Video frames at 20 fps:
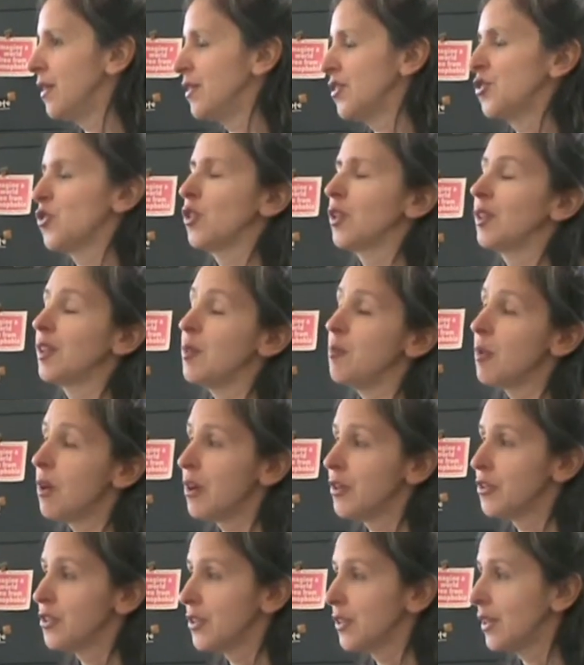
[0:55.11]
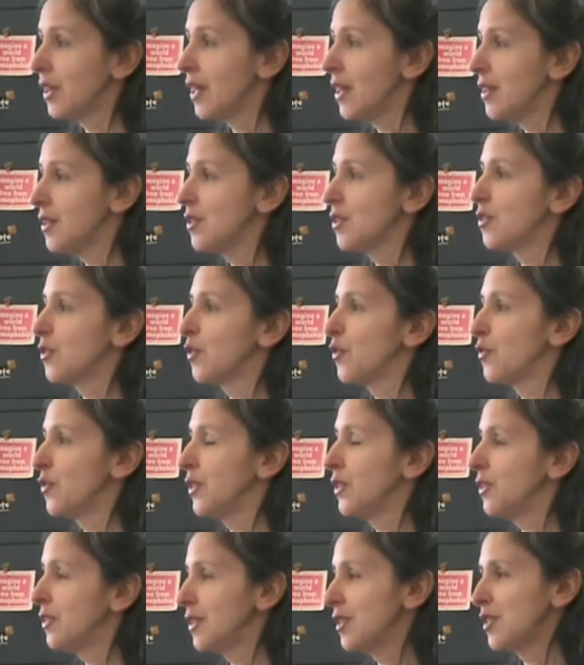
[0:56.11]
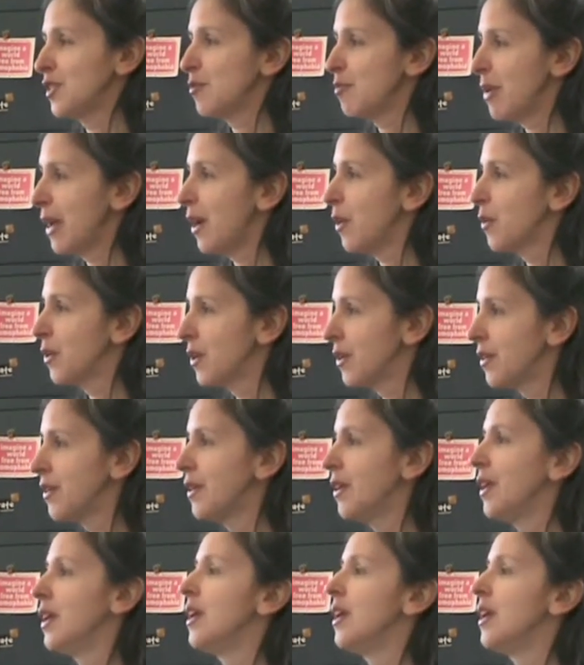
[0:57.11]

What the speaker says: historically marginalized or feel disempowered.